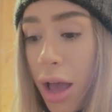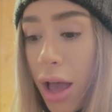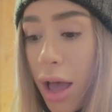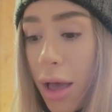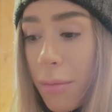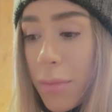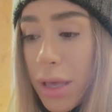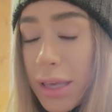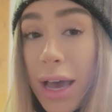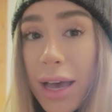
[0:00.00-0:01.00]

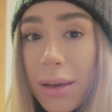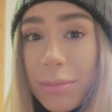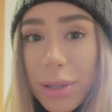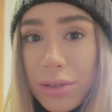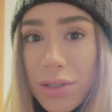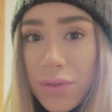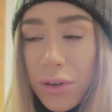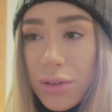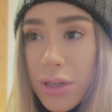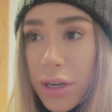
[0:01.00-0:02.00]
Yeah, but those
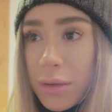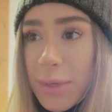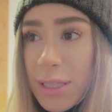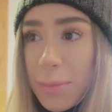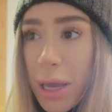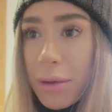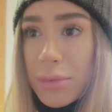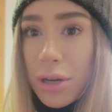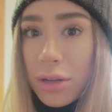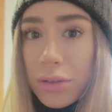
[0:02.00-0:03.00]
photos are going to be
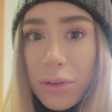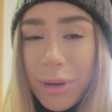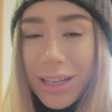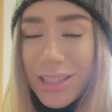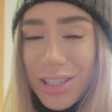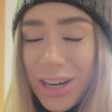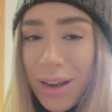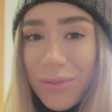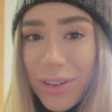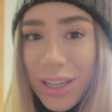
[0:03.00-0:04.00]
spammed all over my
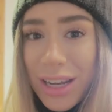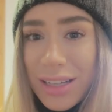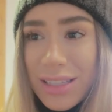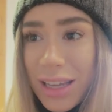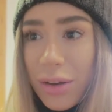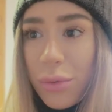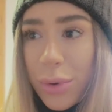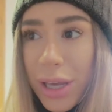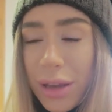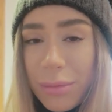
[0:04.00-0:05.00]
Instagram for the next like
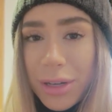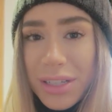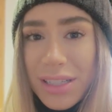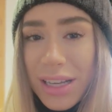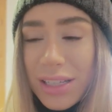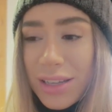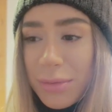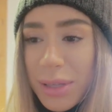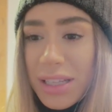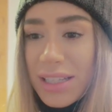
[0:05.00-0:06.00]
week. I'm going to say it's going
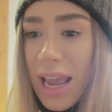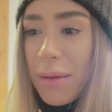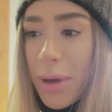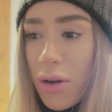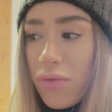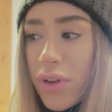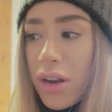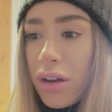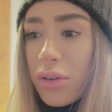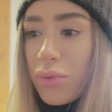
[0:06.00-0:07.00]
to be the same
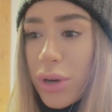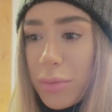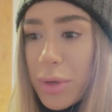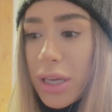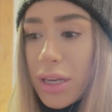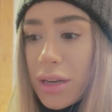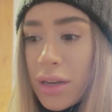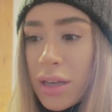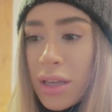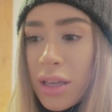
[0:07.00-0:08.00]
outfit on repeat